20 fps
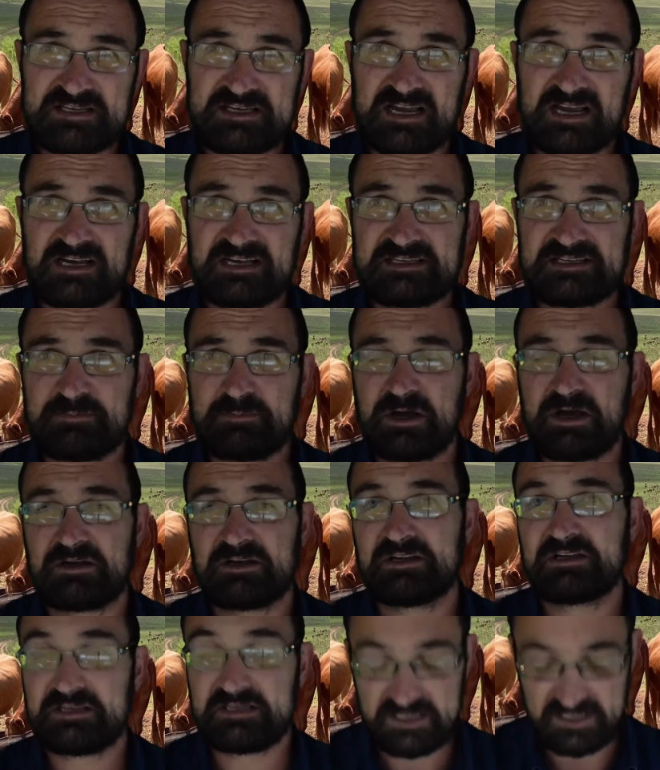nice about
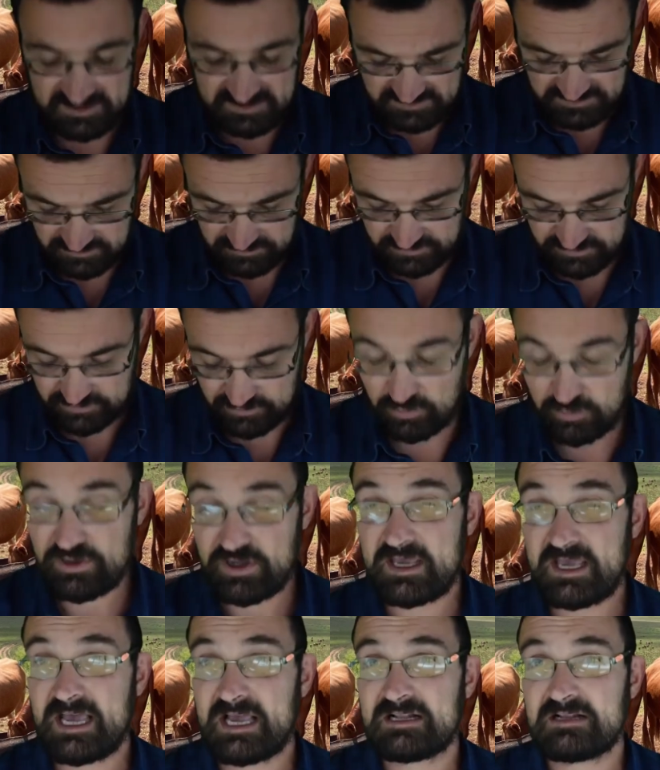it, yes, you saw the
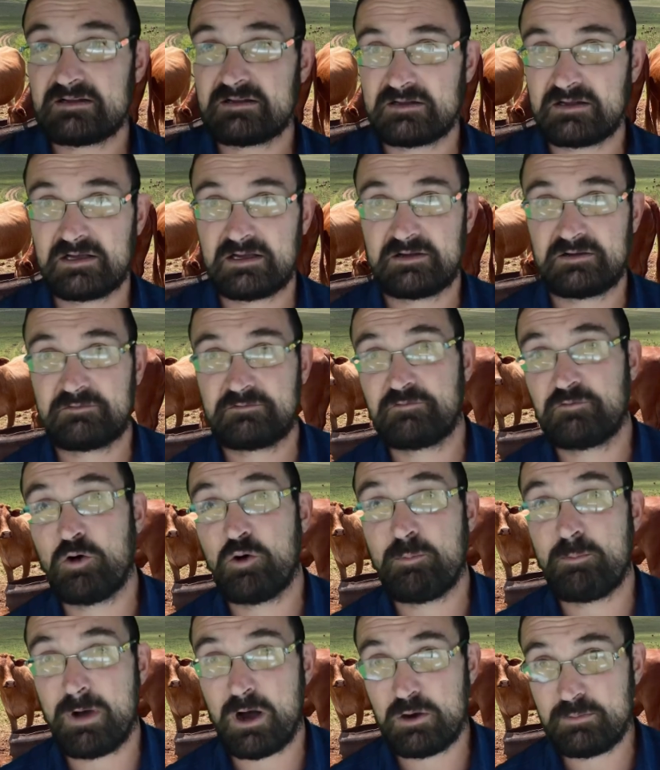cattle for a
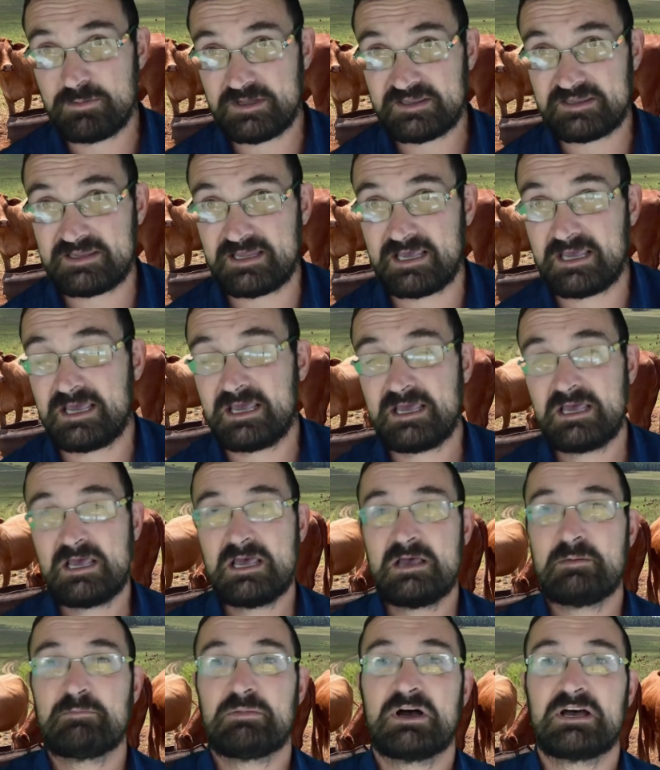moment there,
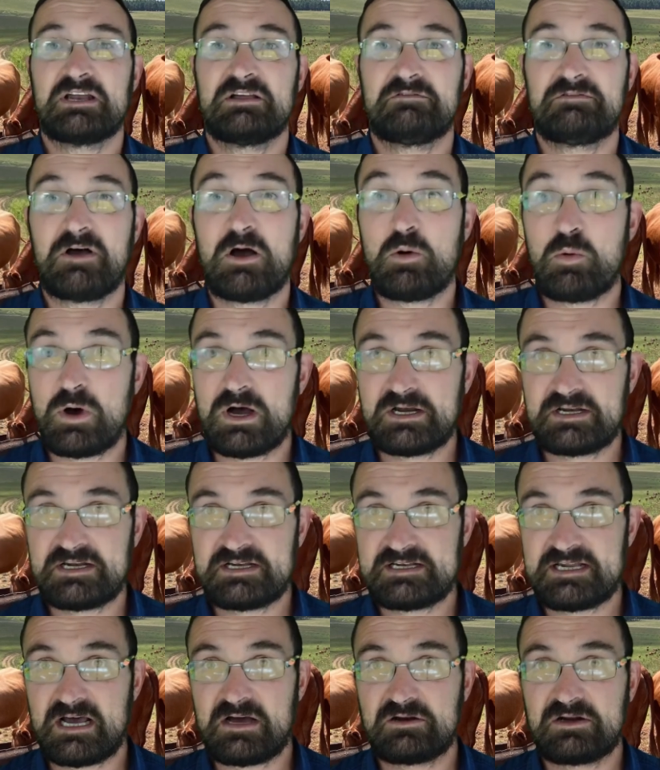but if I wind
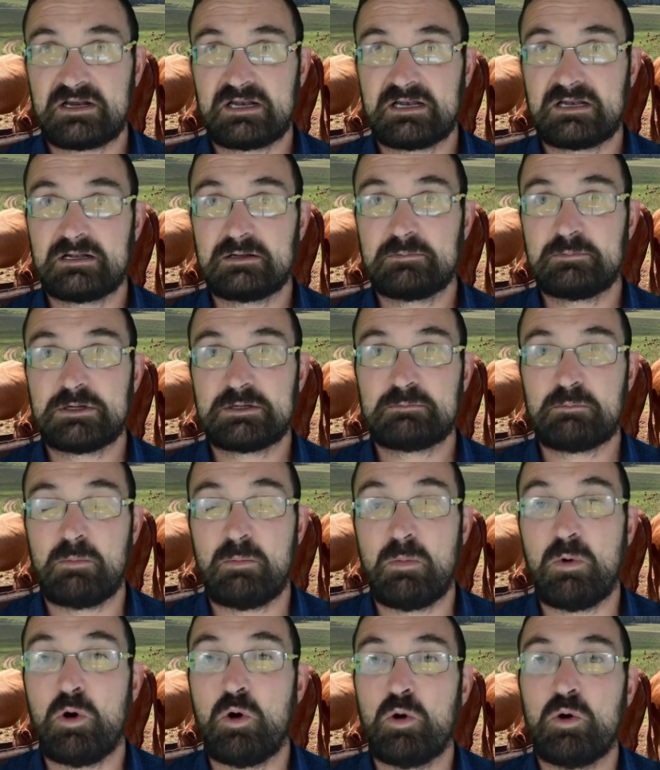it down a little bit
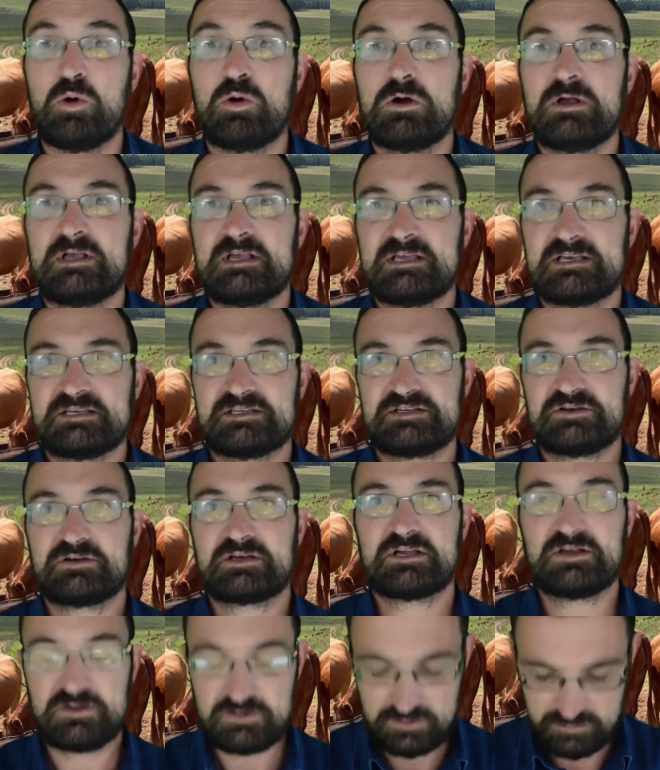more, is you
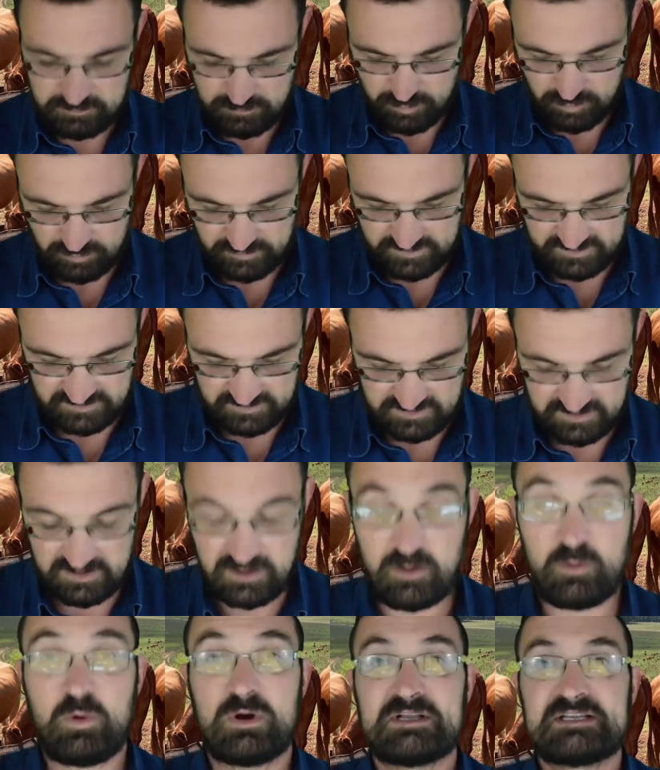can do more than
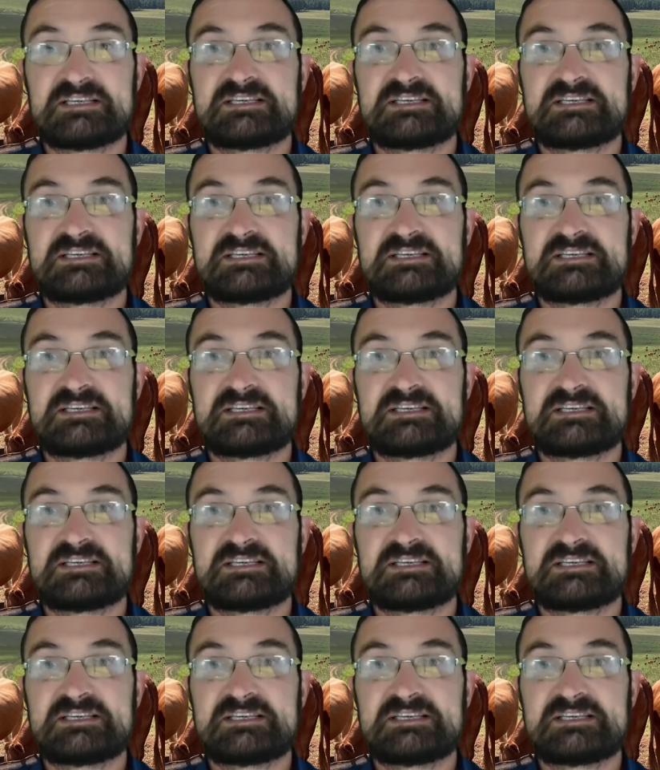one